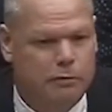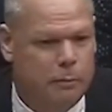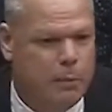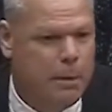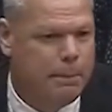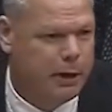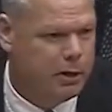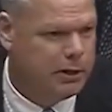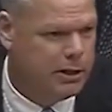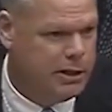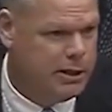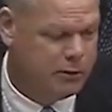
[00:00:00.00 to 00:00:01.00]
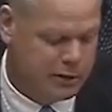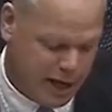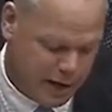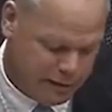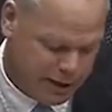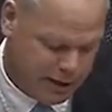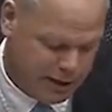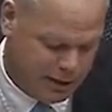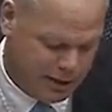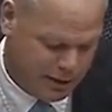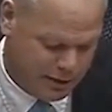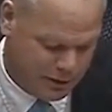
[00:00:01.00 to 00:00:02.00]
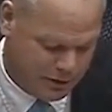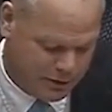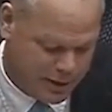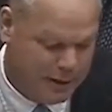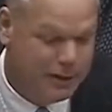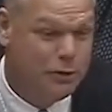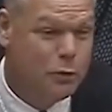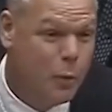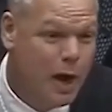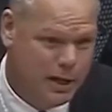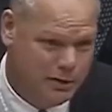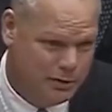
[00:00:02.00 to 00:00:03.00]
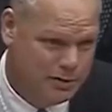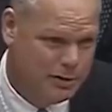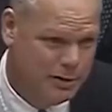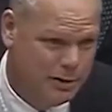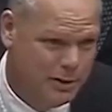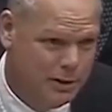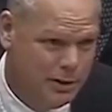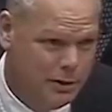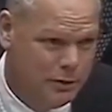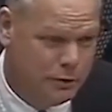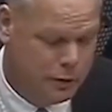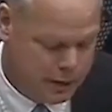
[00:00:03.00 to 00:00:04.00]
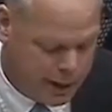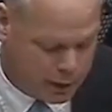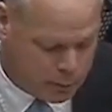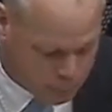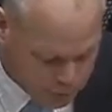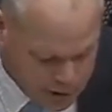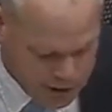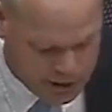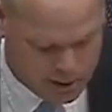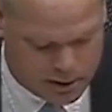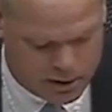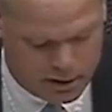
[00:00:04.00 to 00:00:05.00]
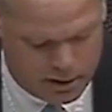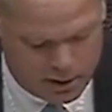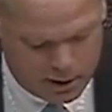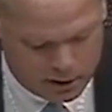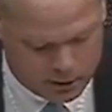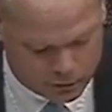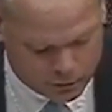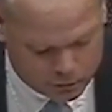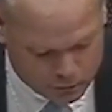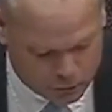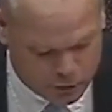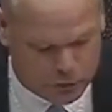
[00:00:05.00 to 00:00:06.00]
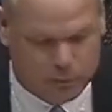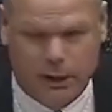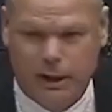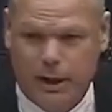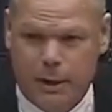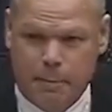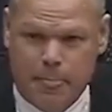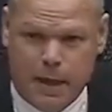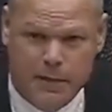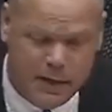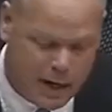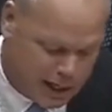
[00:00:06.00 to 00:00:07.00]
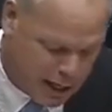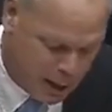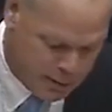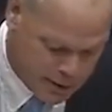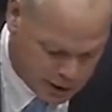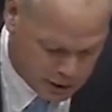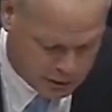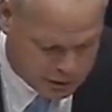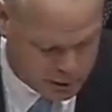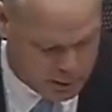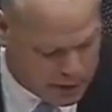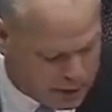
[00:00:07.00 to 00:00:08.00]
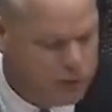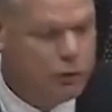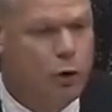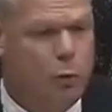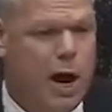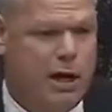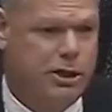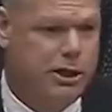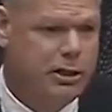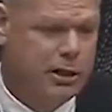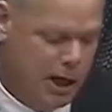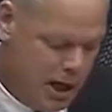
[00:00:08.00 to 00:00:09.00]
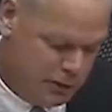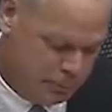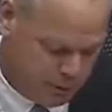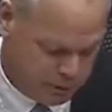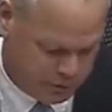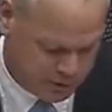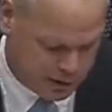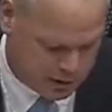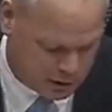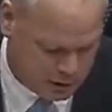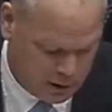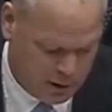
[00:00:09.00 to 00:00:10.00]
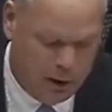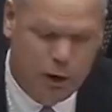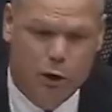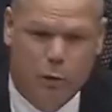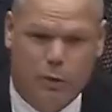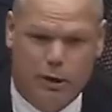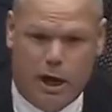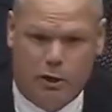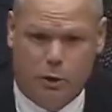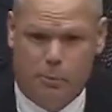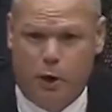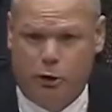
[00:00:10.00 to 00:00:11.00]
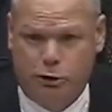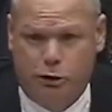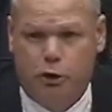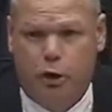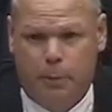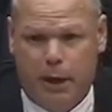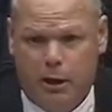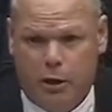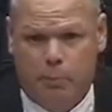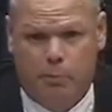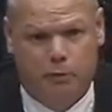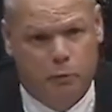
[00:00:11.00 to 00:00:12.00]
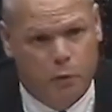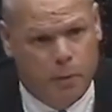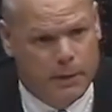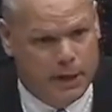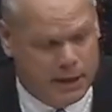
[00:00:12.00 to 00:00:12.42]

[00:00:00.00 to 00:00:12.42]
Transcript: from my peritoneal cavity. This they did twice so that I could breathe until the surgery. And then I came here to the MedStar Washington Hospital Center, where Dr. Paul Sugarbaker performed